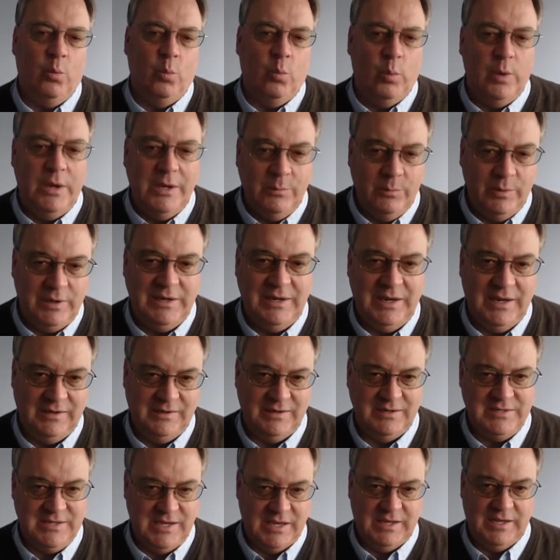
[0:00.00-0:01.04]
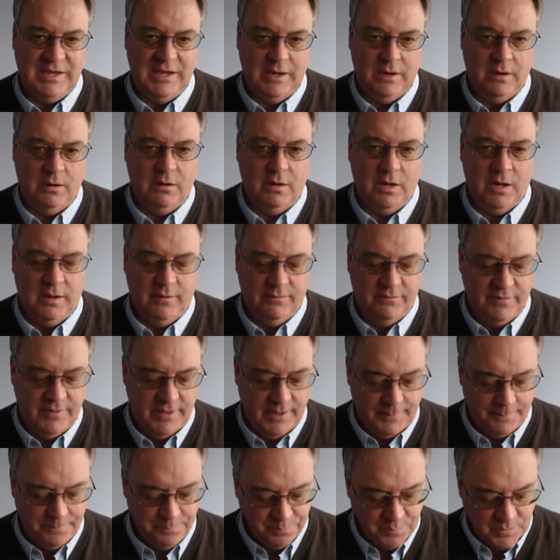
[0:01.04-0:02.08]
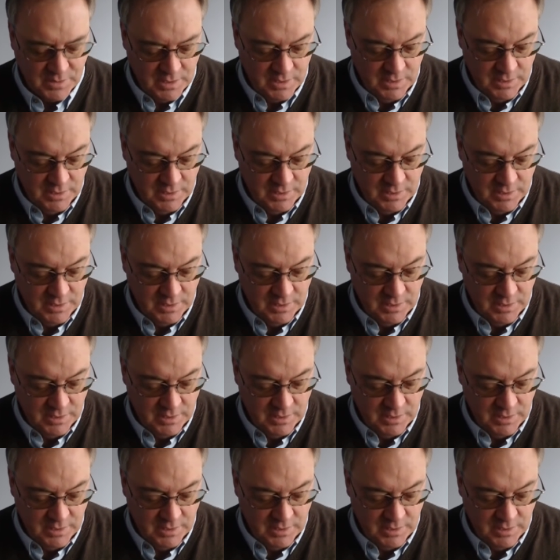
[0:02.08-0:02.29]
when we need to take care of them.